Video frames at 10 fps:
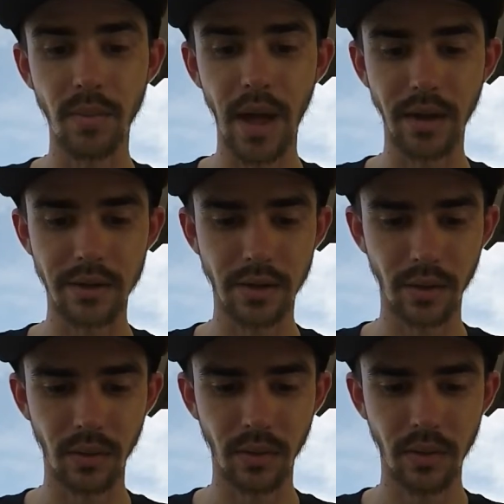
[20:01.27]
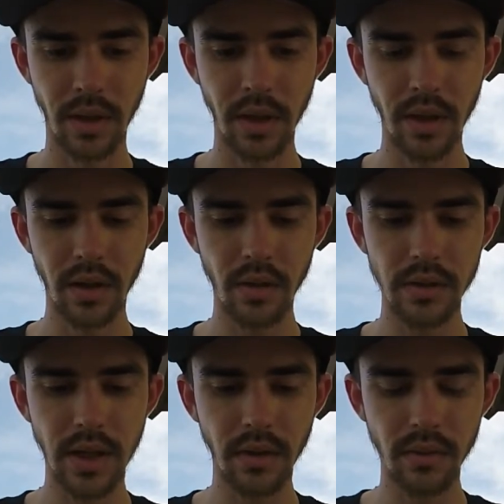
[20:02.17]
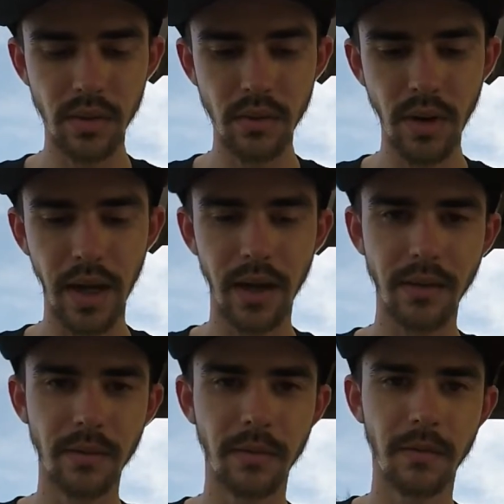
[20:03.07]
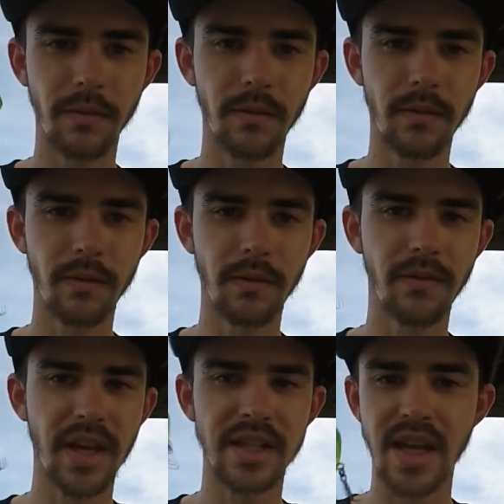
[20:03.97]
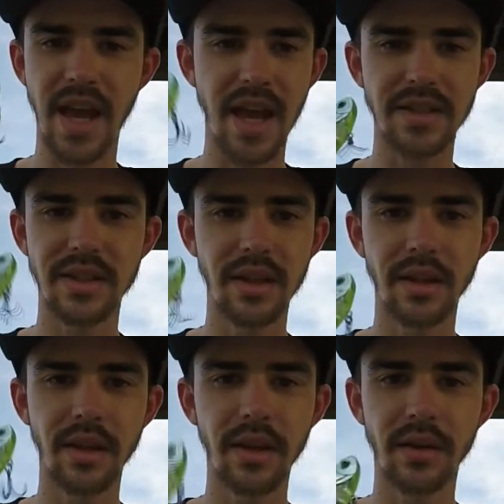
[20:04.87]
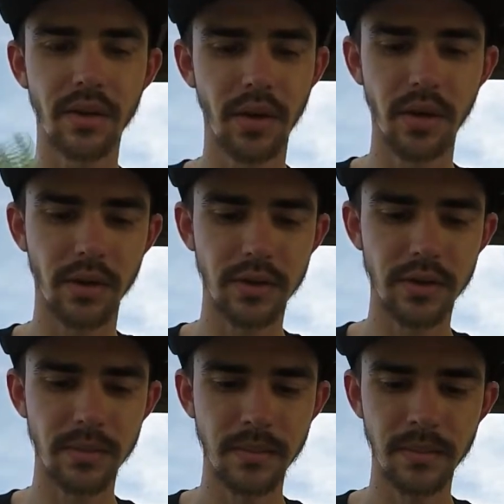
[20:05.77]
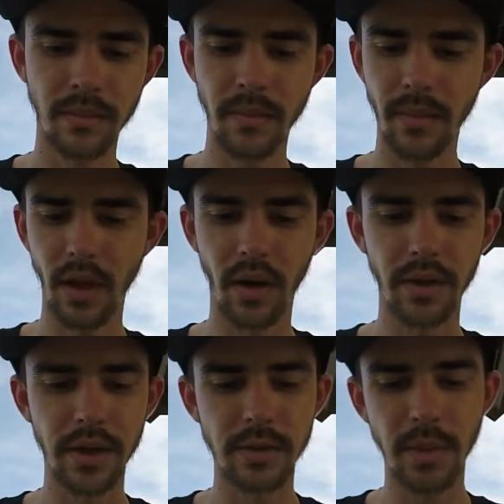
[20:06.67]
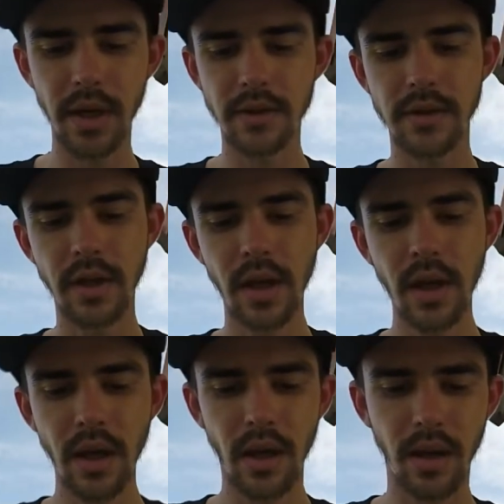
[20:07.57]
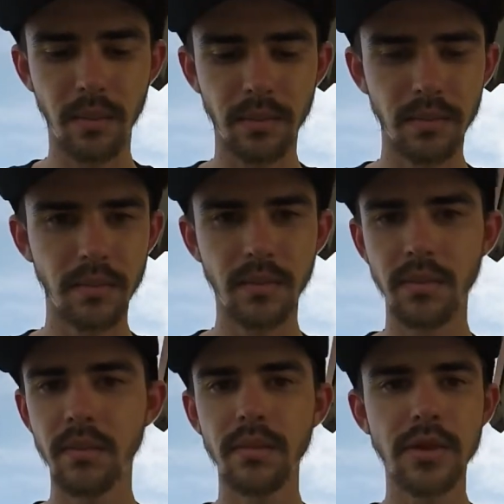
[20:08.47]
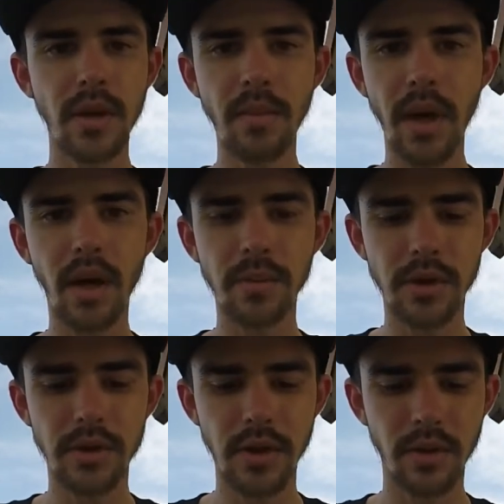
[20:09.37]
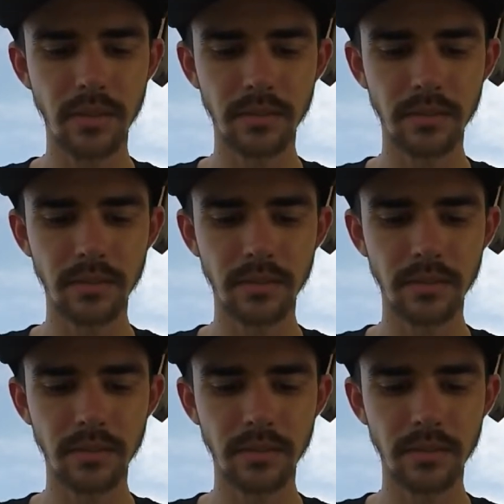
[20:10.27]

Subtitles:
bend. So Eurotackle, you have fantastic little hooks on these baits. Same bait options here,